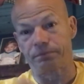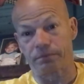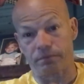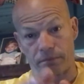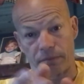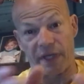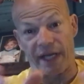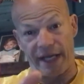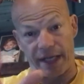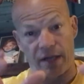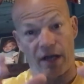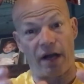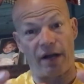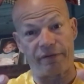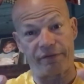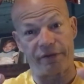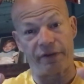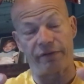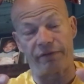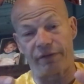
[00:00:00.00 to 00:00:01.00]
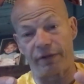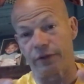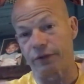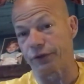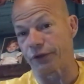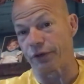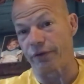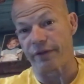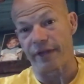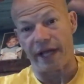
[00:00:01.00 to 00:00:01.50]
a coffee
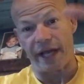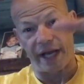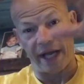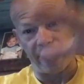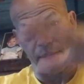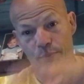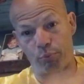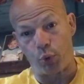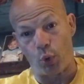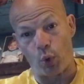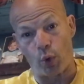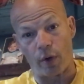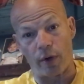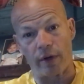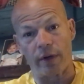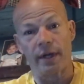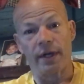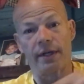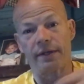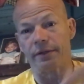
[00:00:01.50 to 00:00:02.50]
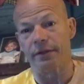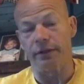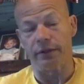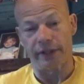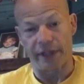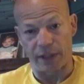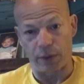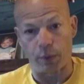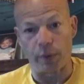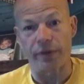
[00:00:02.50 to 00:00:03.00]
filter that I pour the
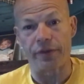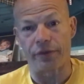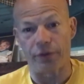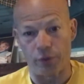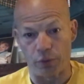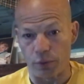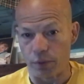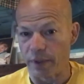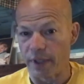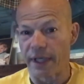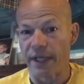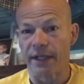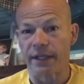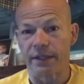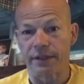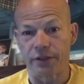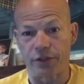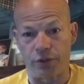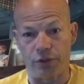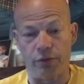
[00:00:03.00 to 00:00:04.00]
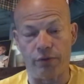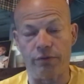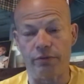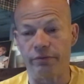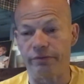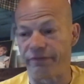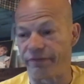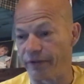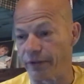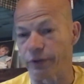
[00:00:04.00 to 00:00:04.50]
liquid through to
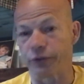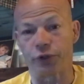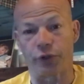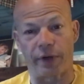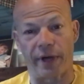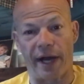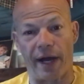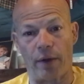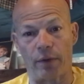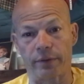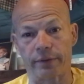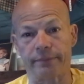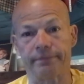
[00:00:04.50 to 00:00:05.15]
filter out